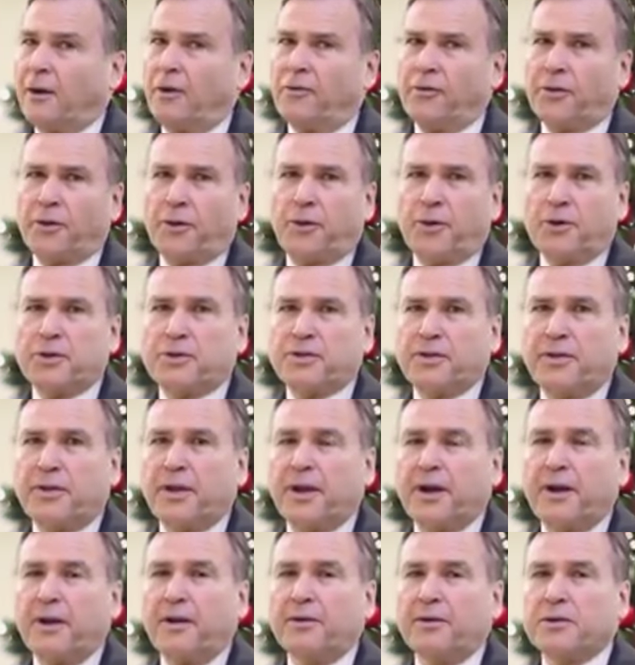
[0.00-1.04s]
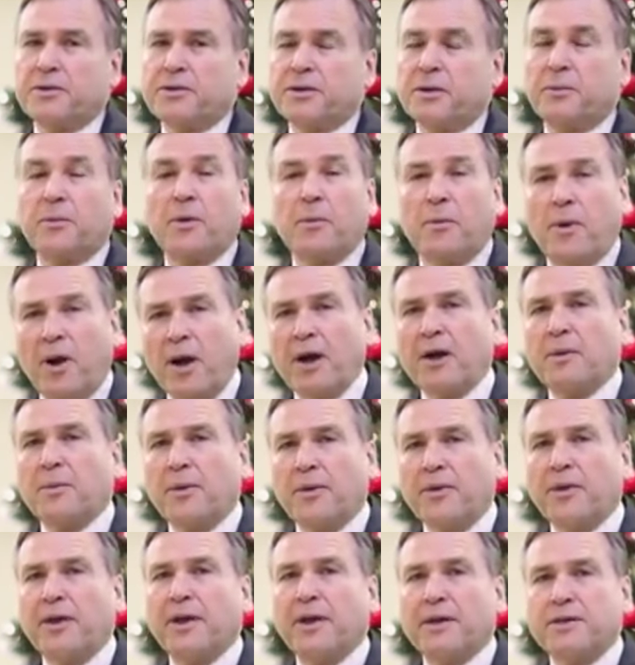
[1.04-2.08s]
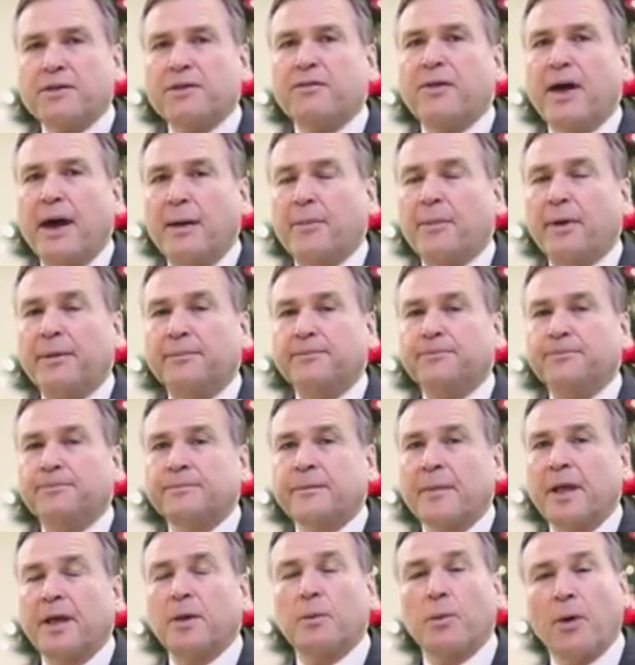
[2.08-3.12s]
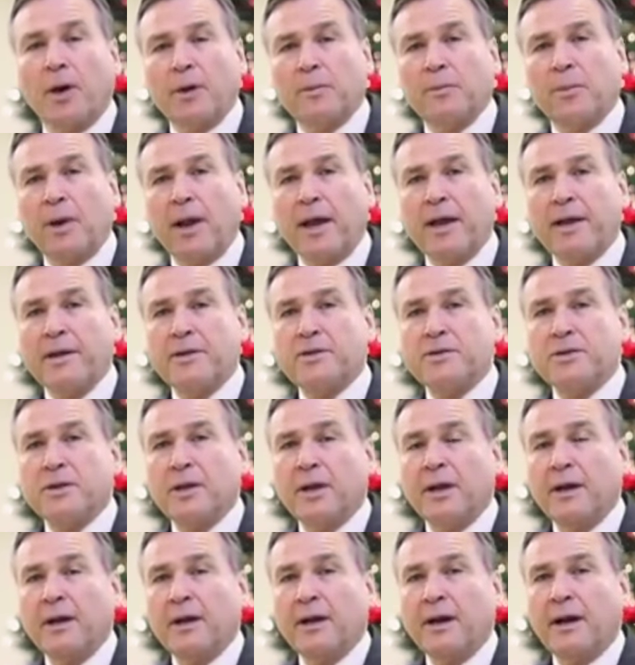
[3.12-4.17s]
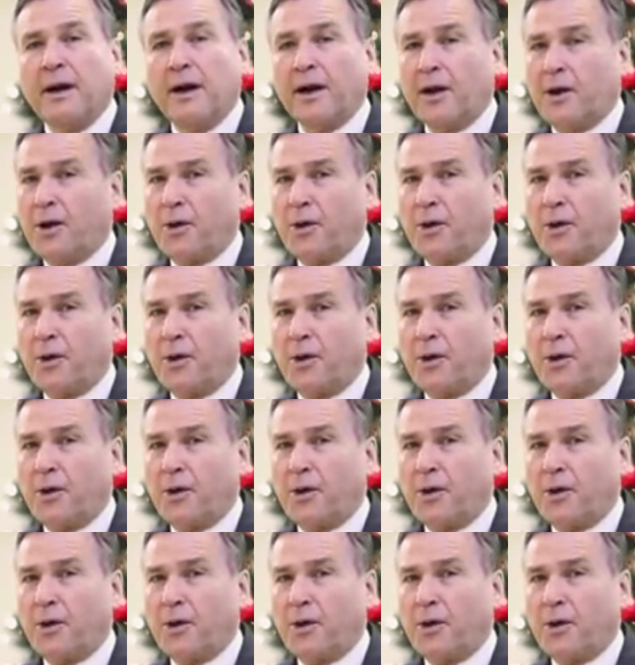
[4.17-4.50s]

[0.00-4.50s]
Over the course of the year, some remarkable things have happened. In one place, a